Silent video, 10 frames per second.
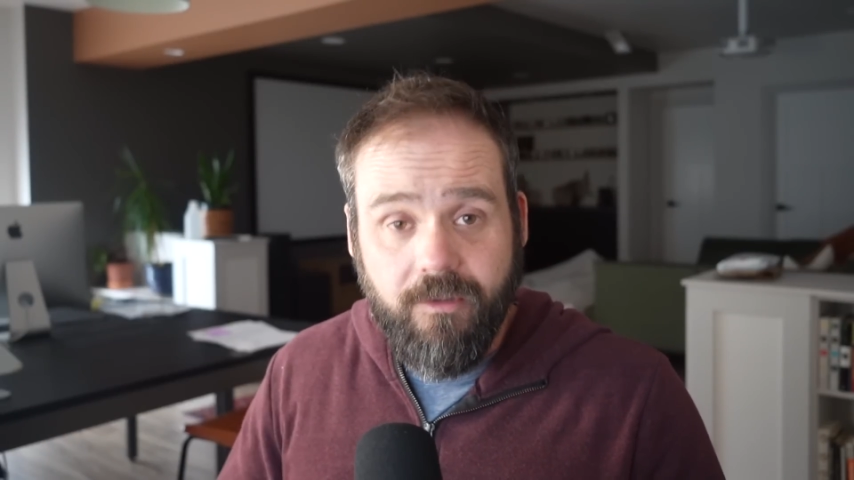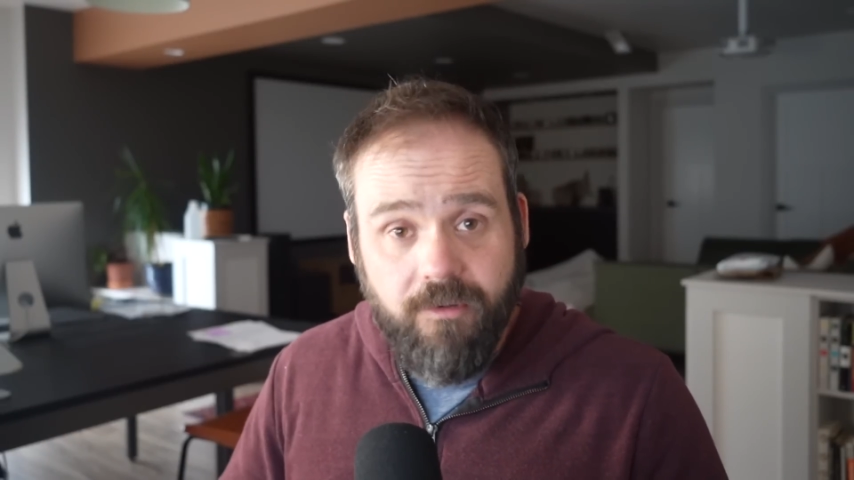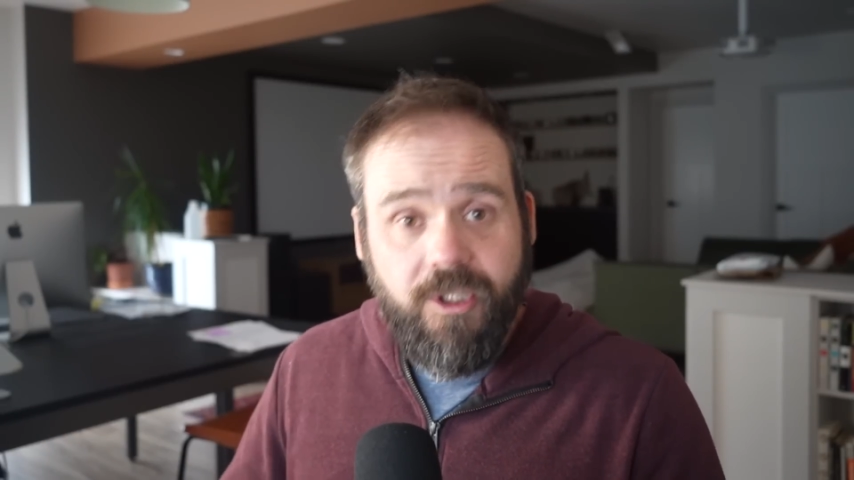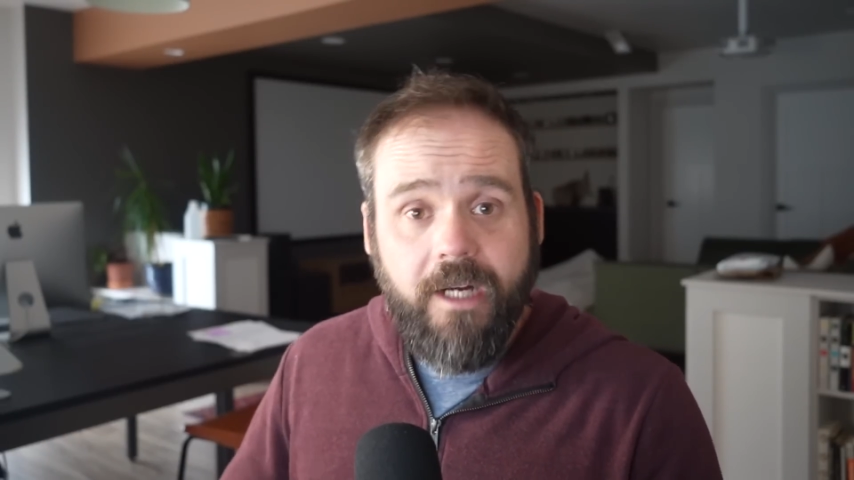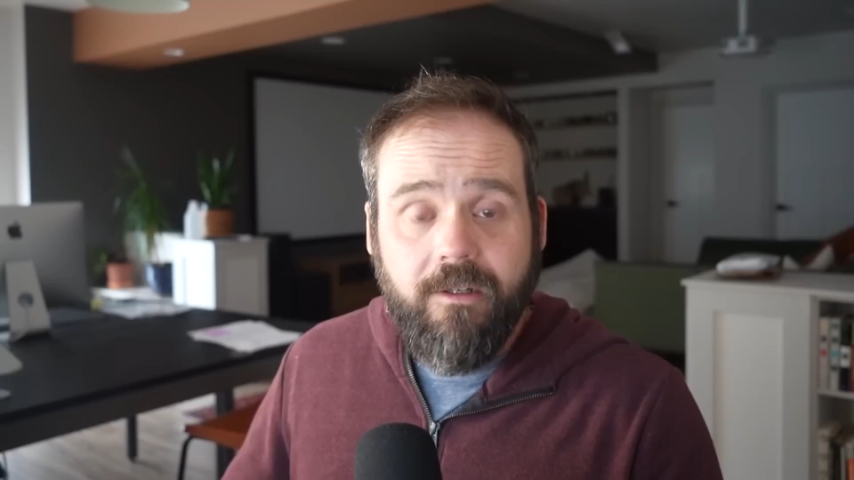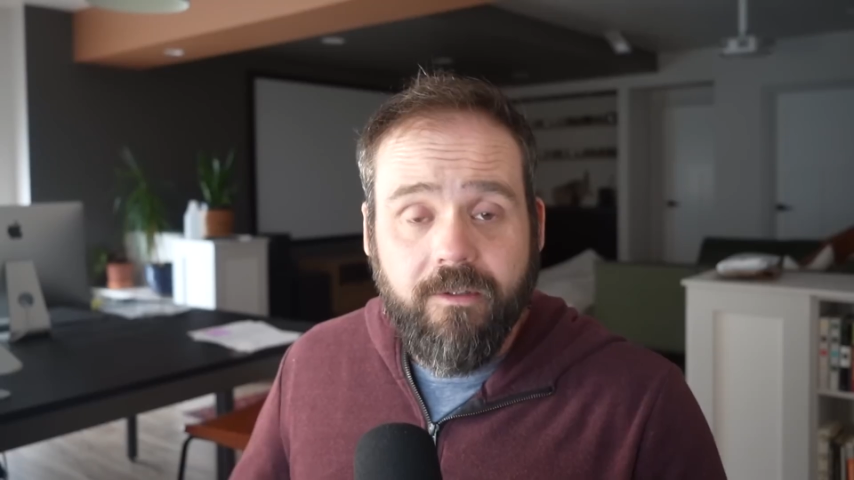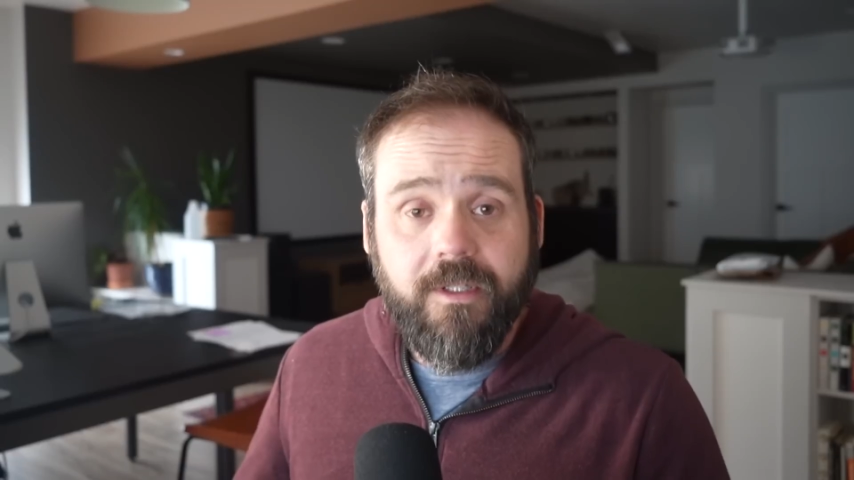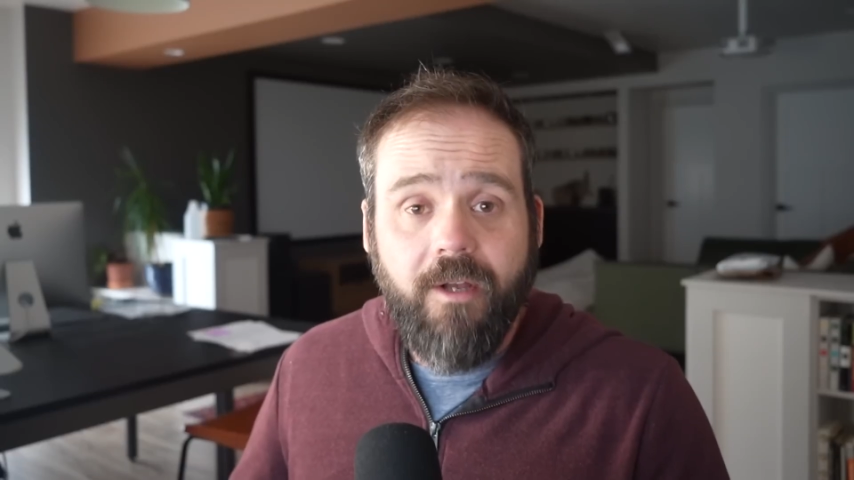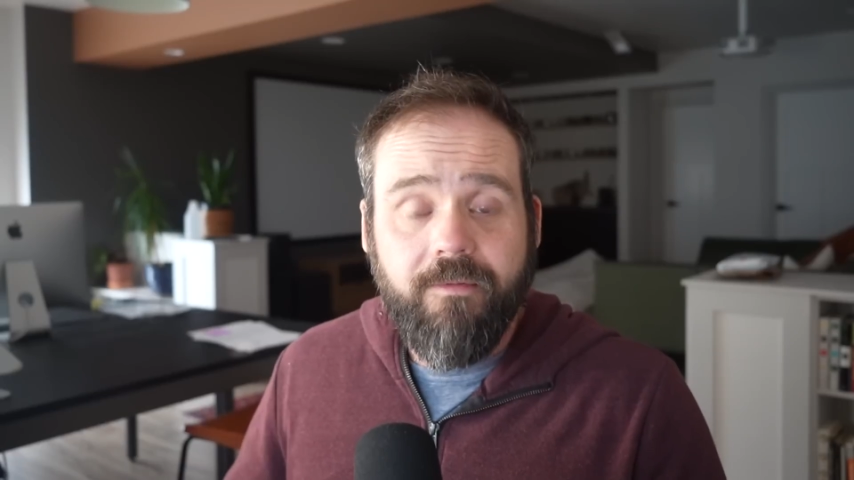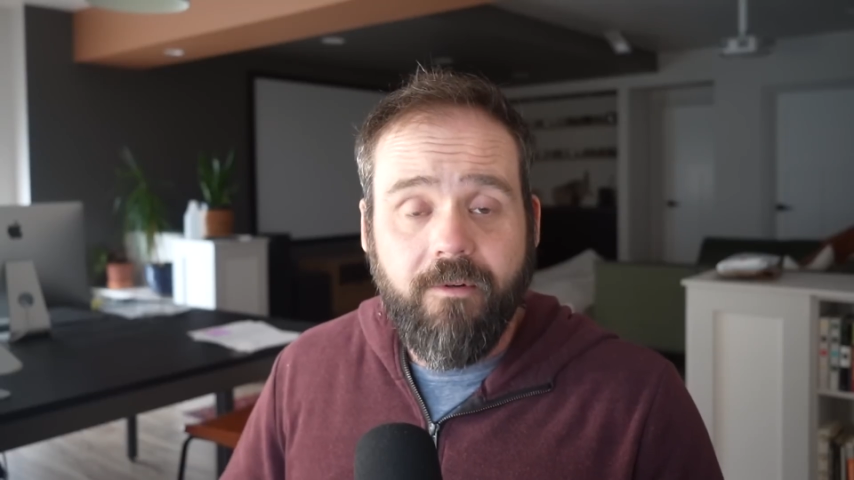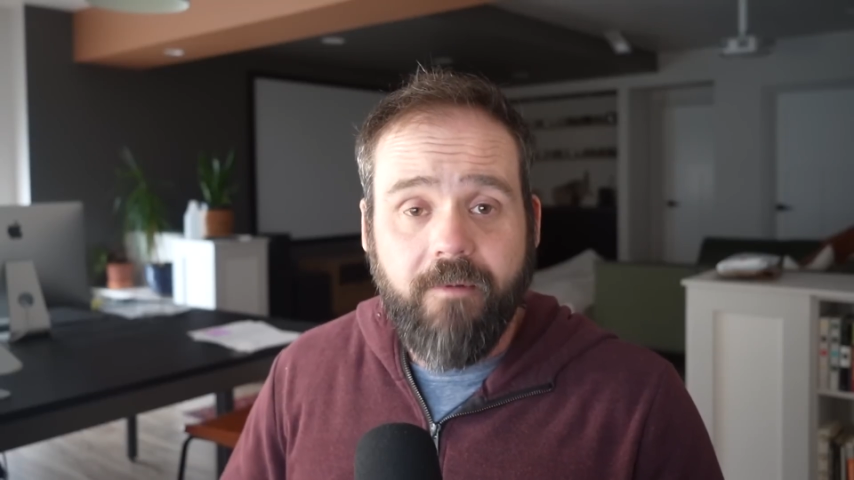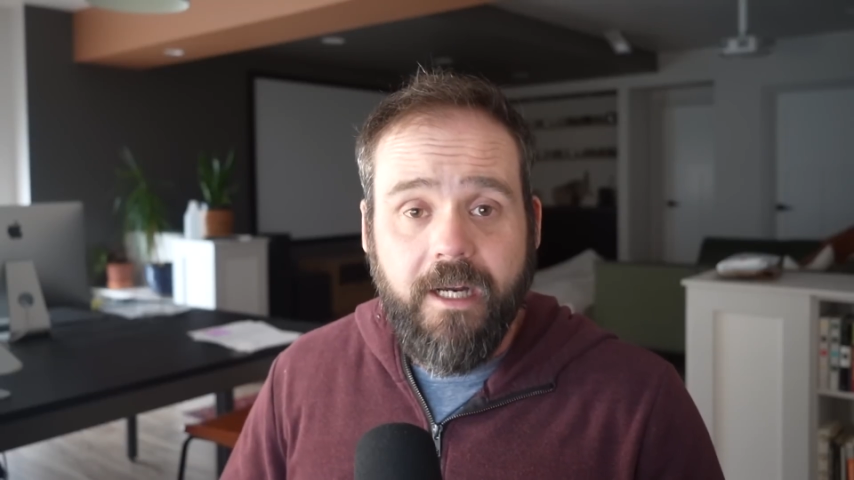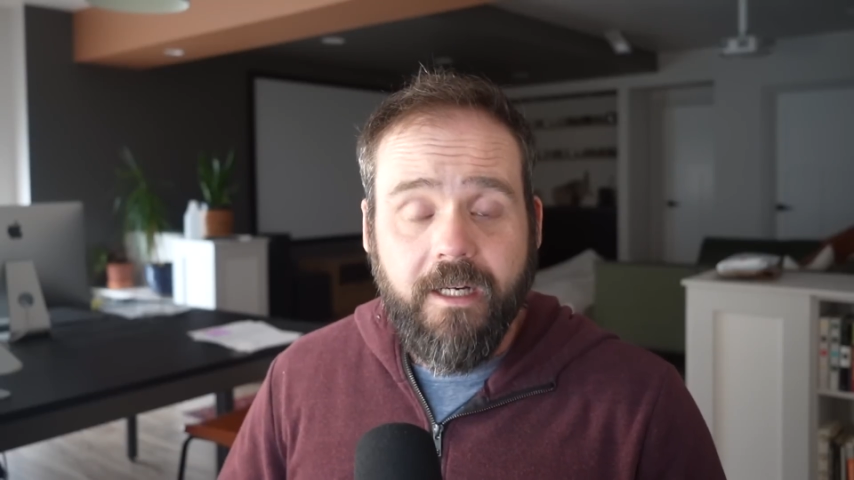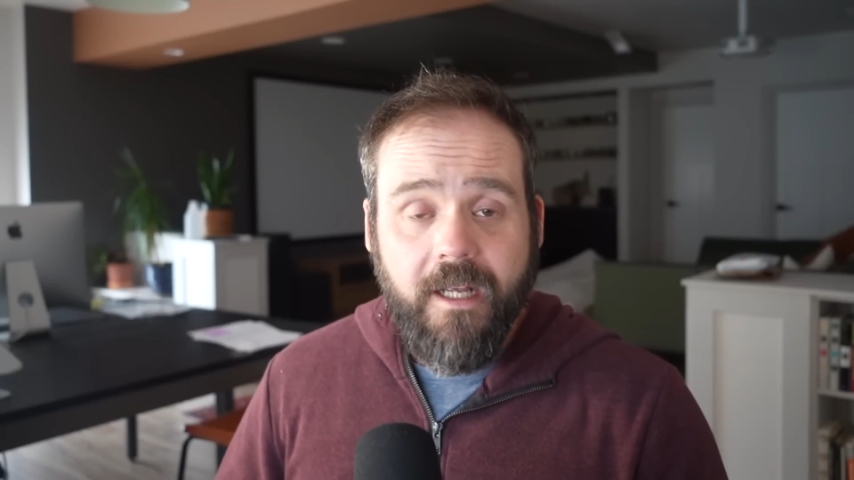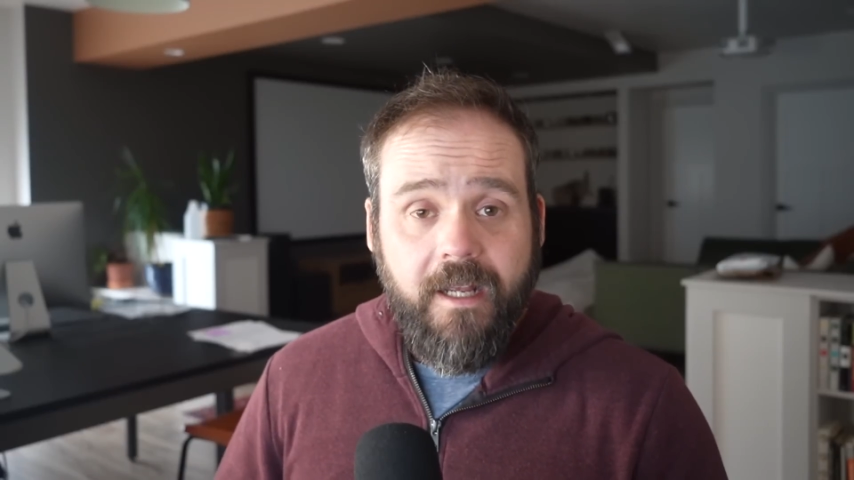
You check your sell-through rate